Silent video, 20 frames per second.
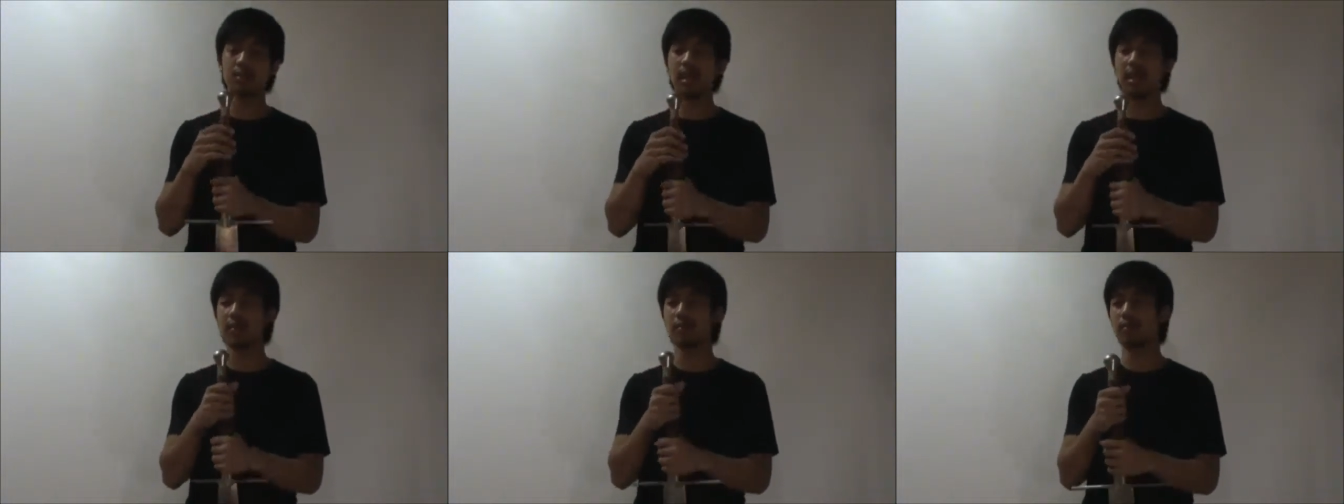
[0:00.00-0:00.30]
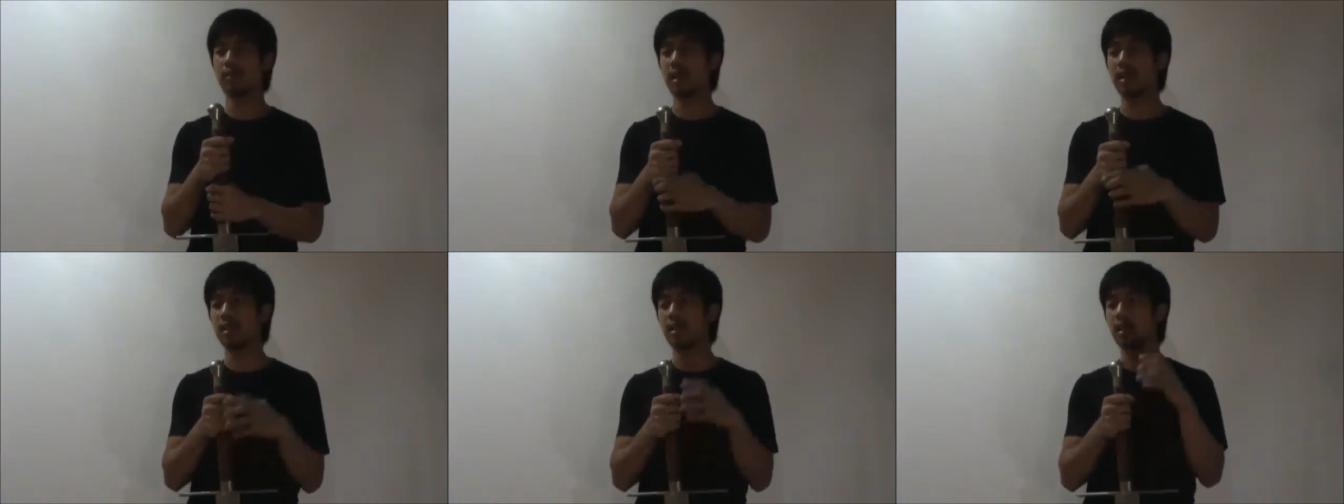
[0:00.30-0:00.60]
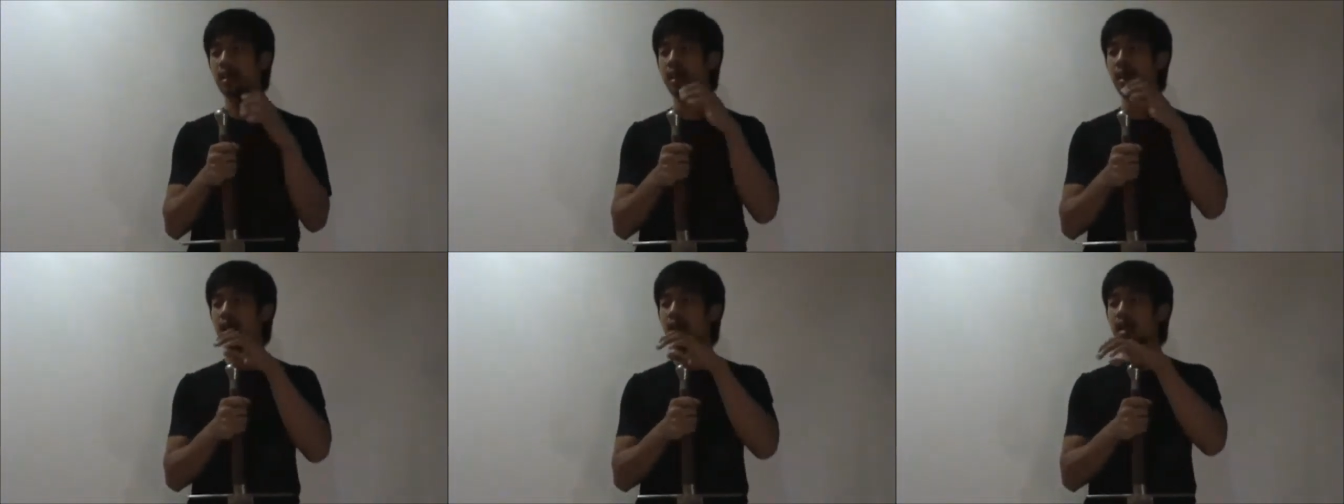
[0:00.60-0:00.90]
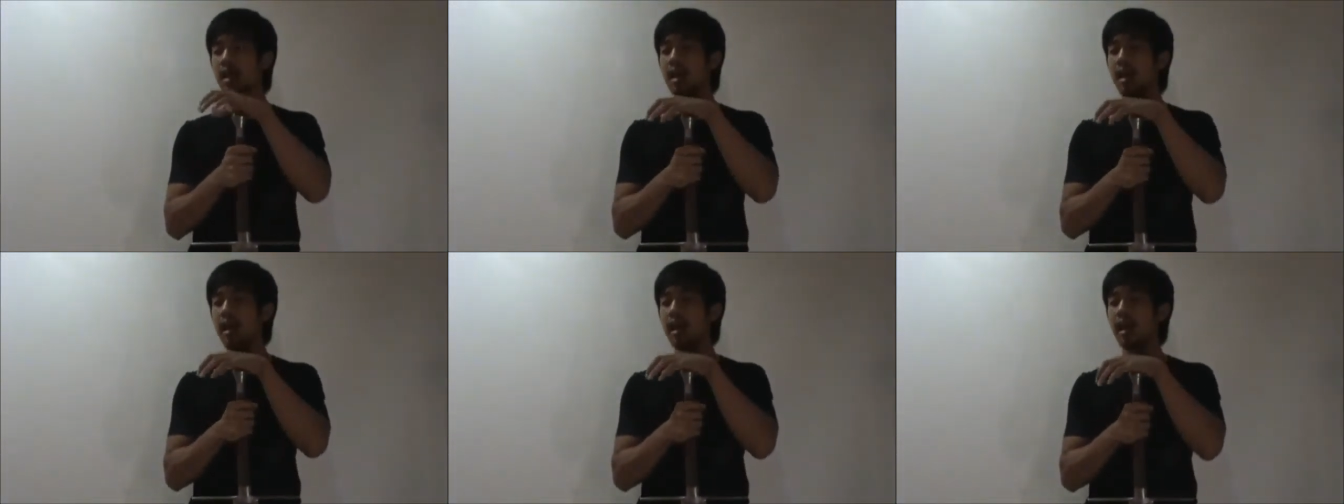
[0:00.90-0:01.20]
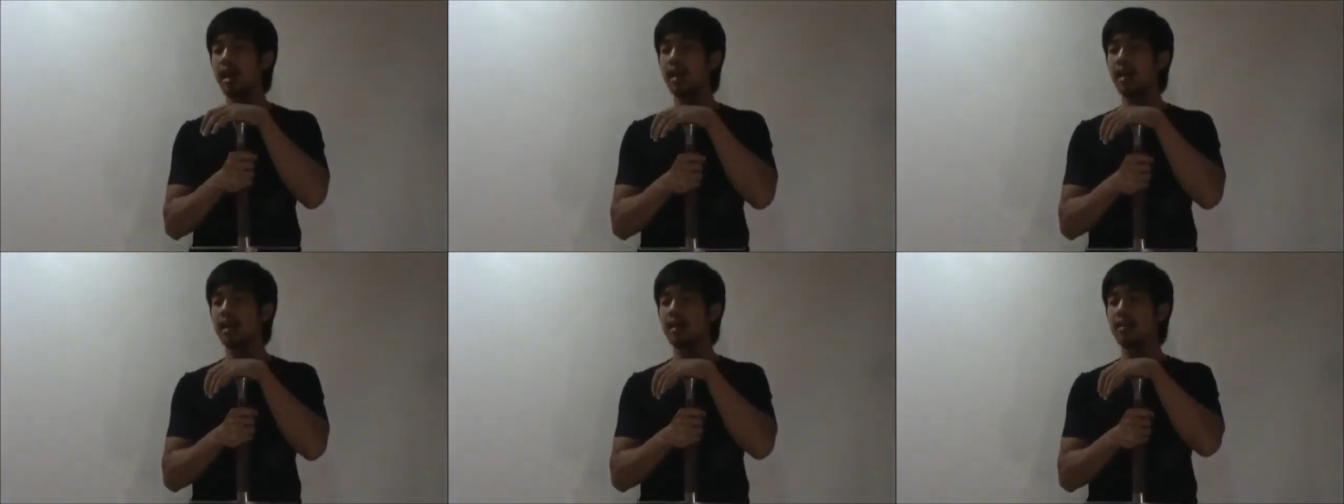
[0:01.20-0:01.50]
of that fader,
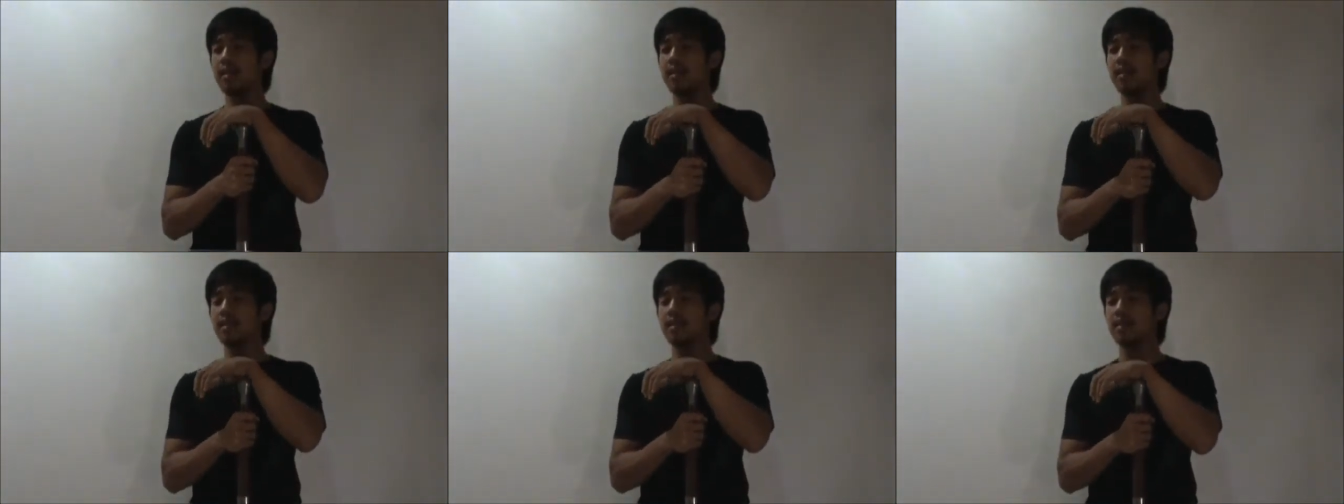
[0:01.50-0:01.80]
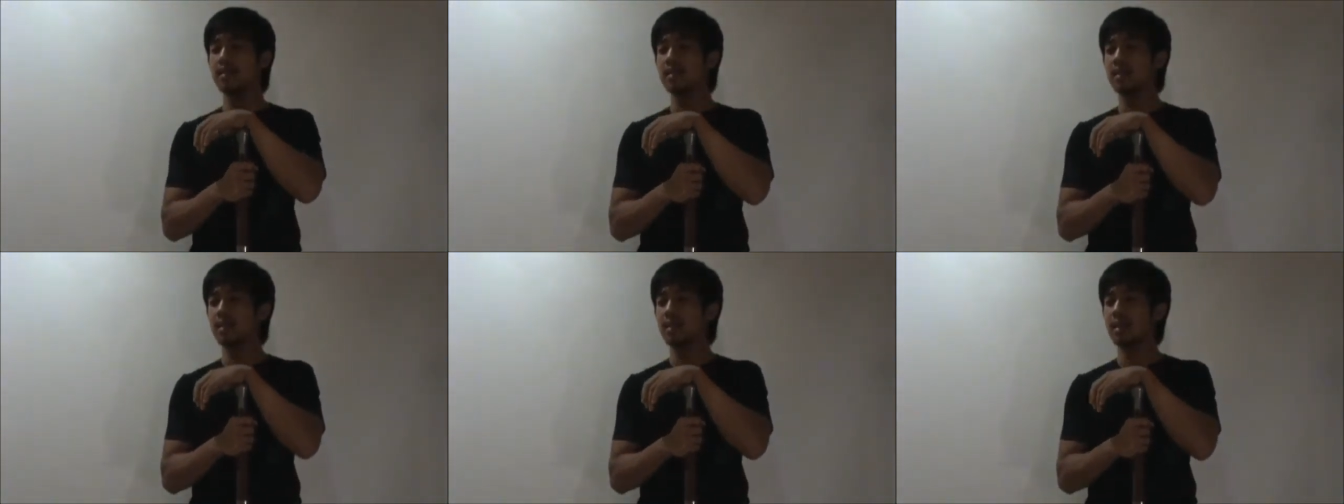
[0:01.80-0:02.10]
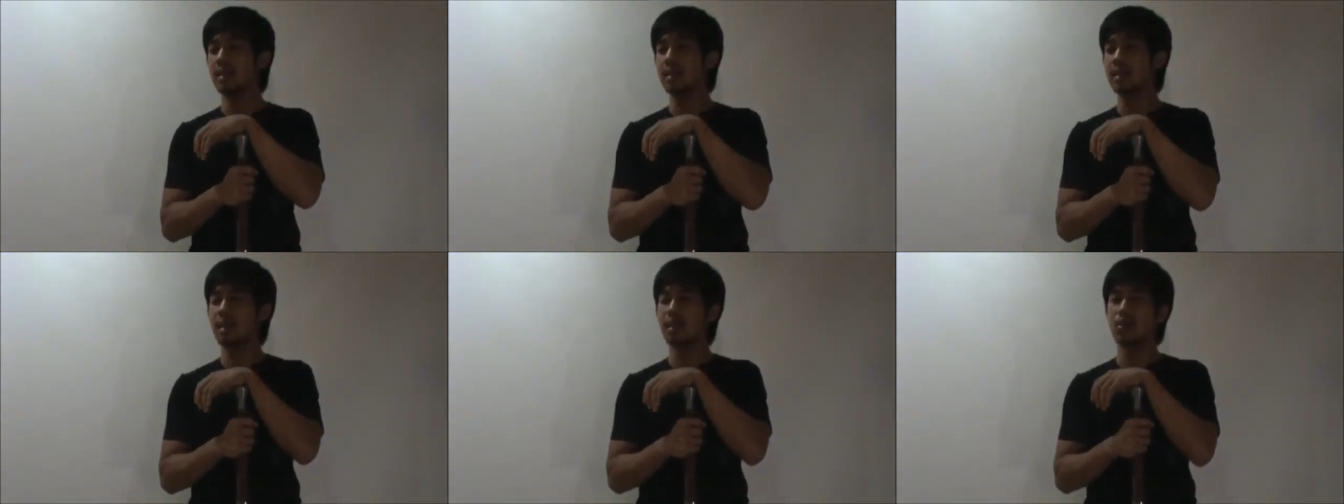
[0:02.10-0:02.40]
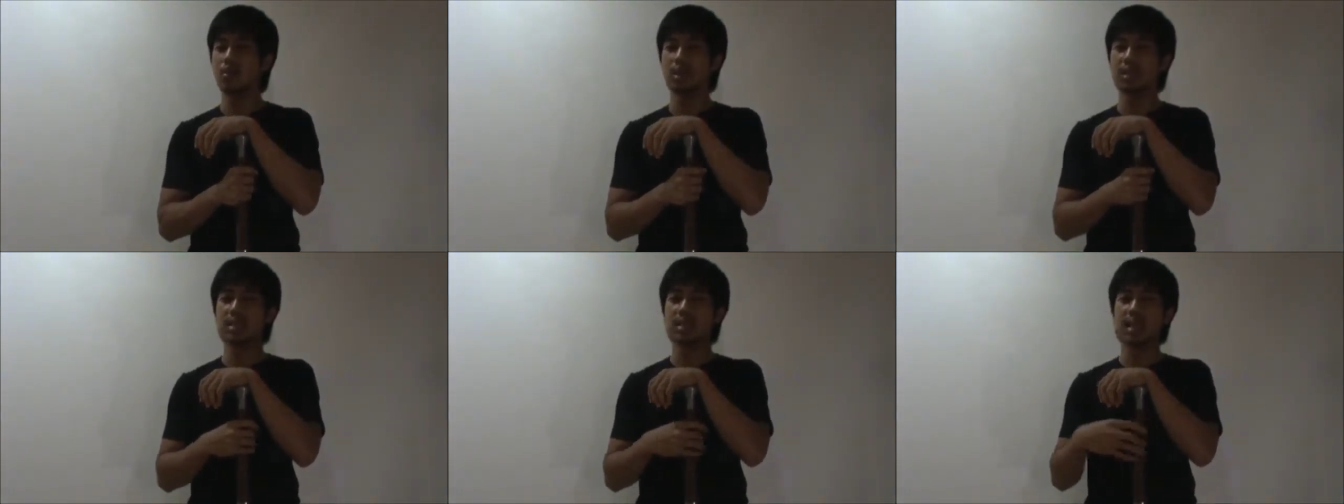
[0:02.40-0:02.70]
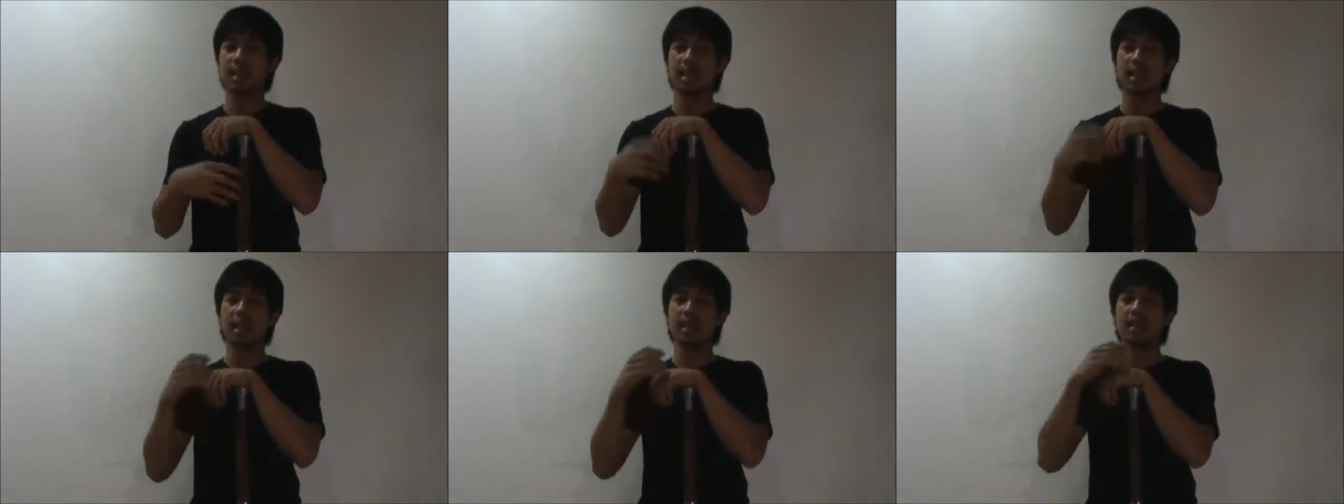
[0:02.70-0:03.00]
and they were
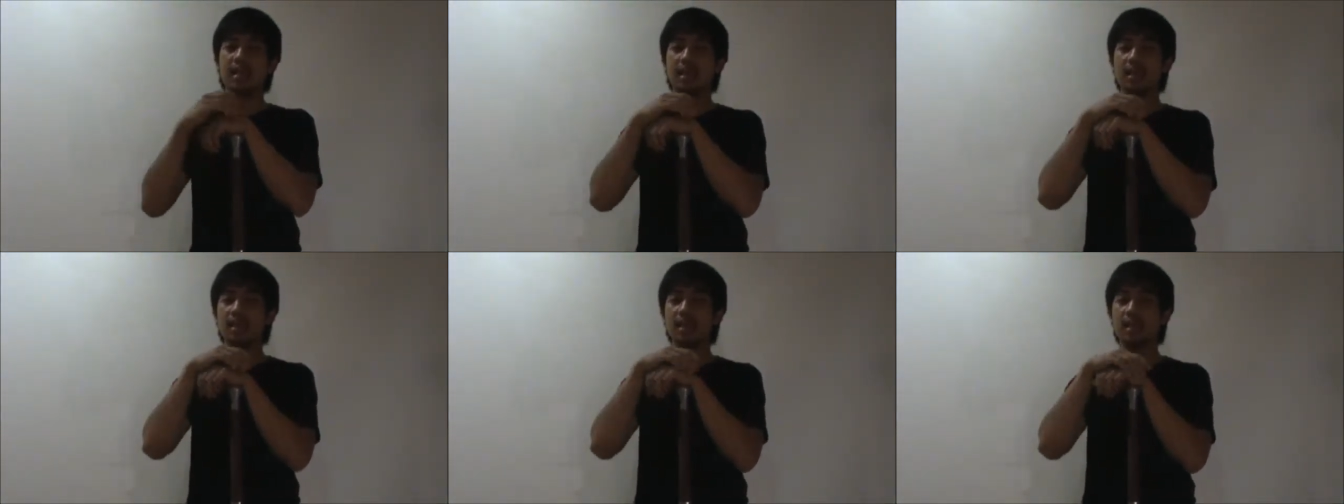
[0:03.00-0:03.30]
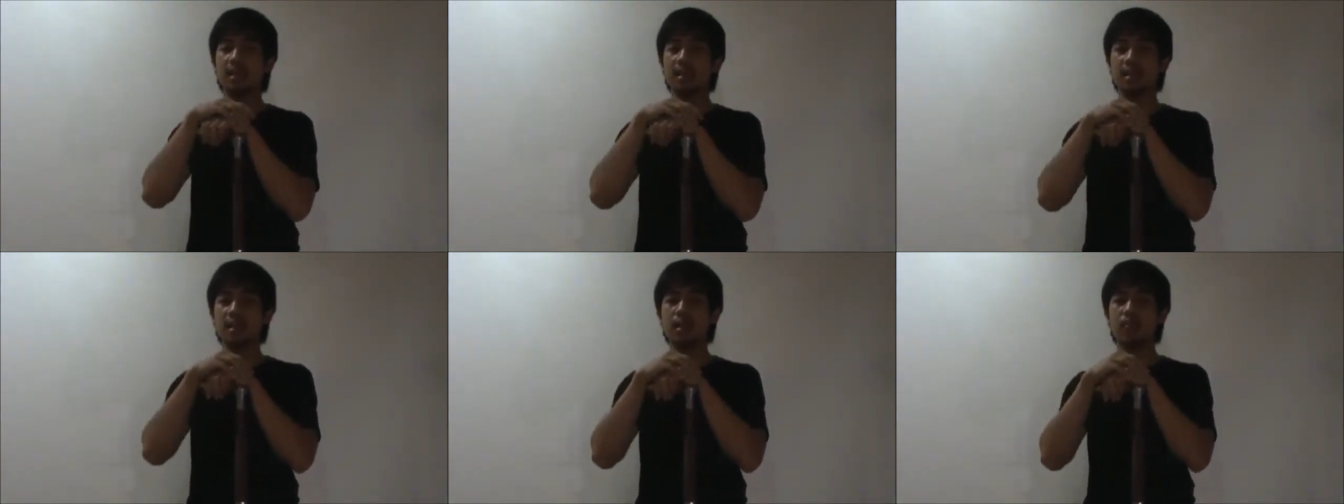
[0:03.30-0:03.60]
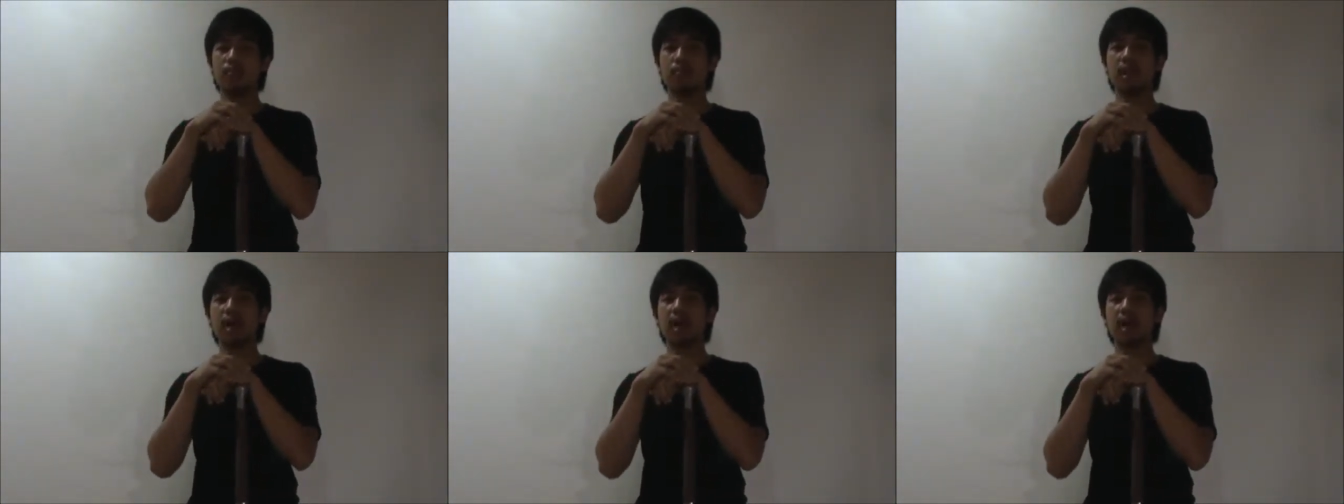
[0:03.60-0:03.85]
saying that they're